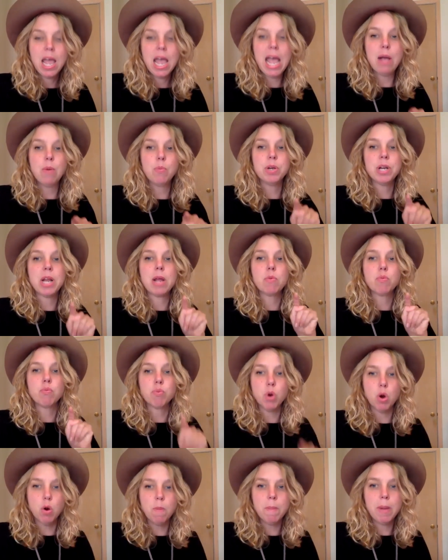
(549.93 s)
And when I
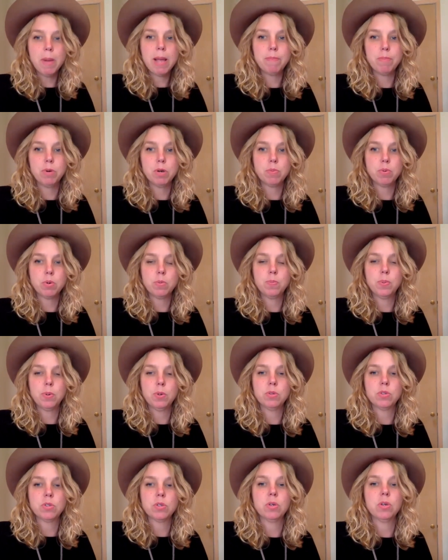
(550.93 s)
wrote my book
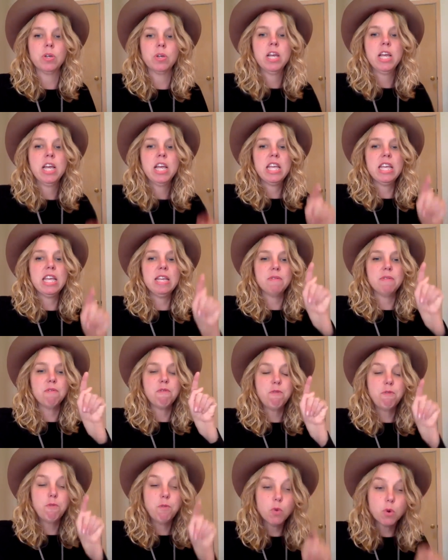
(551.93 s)
proposal, it
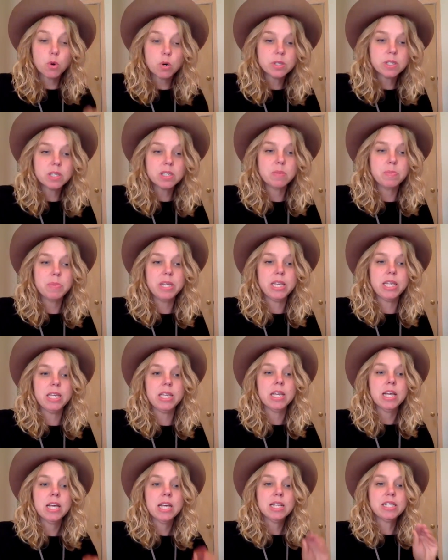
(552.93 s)
forced
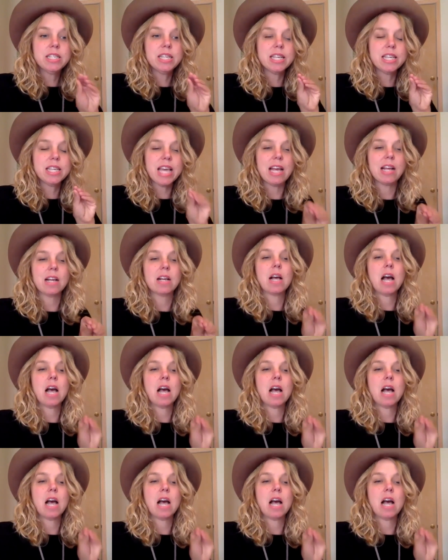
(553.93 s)
me to get